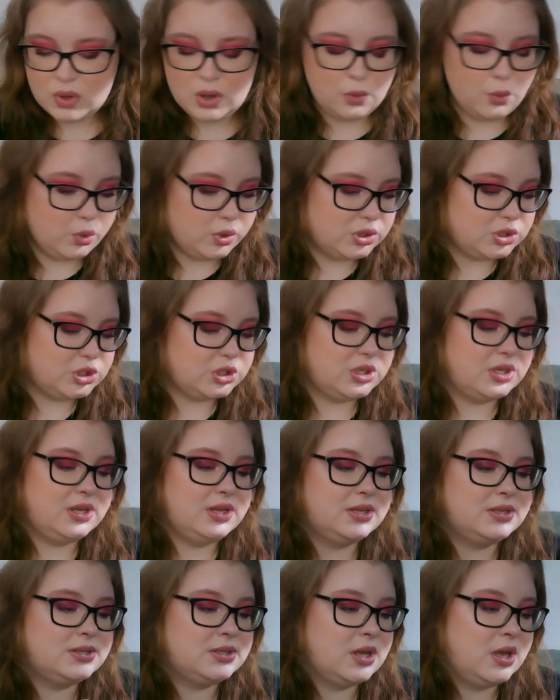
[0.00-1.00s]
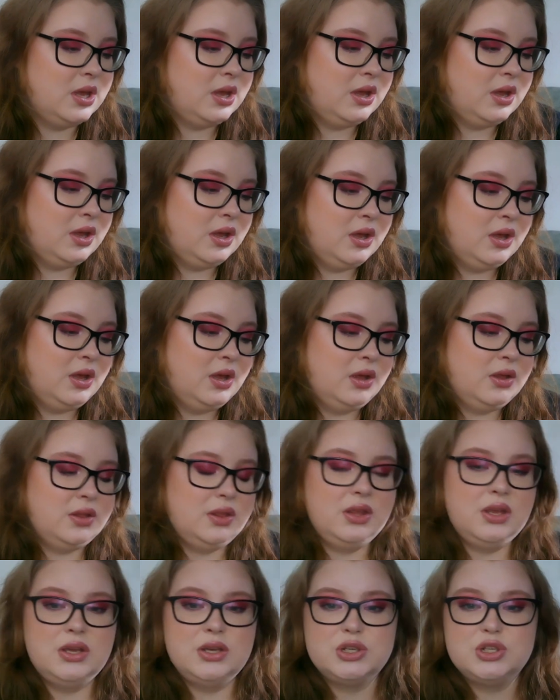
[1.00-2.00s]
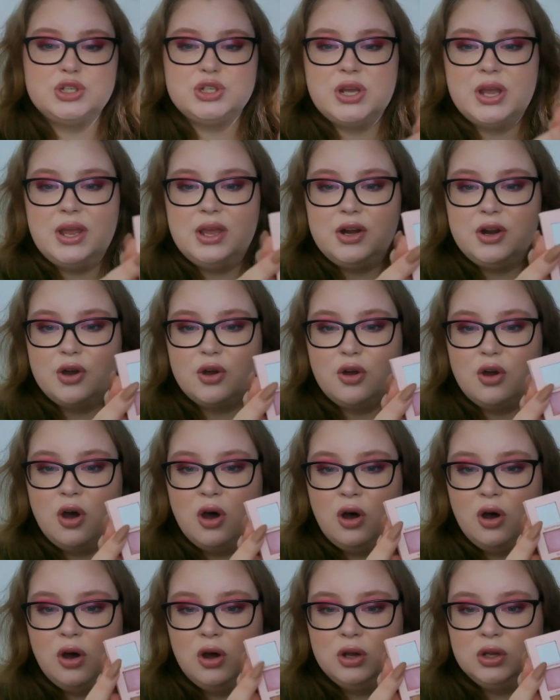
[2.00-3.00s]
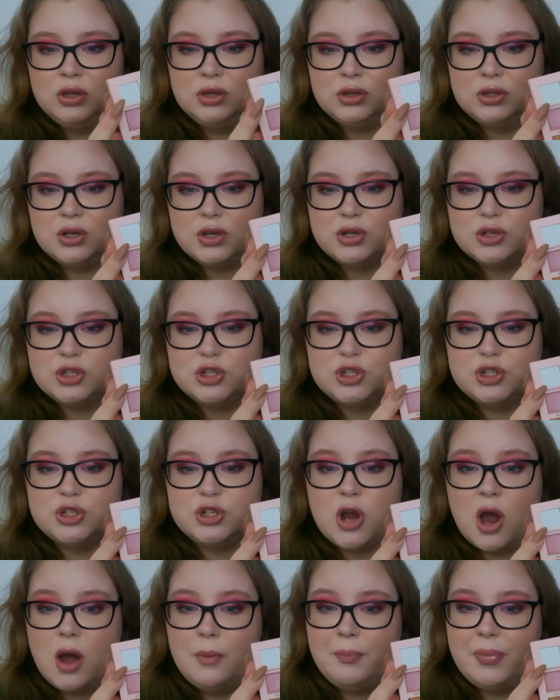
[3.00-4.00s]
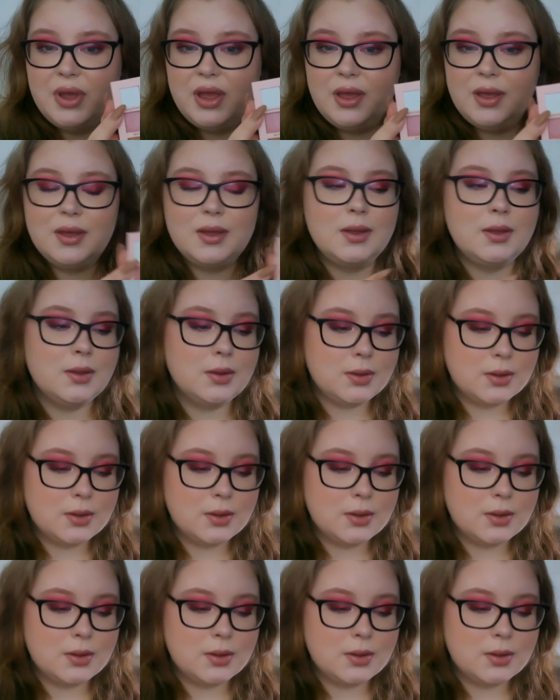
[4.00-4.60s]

which is the shade called Shopping.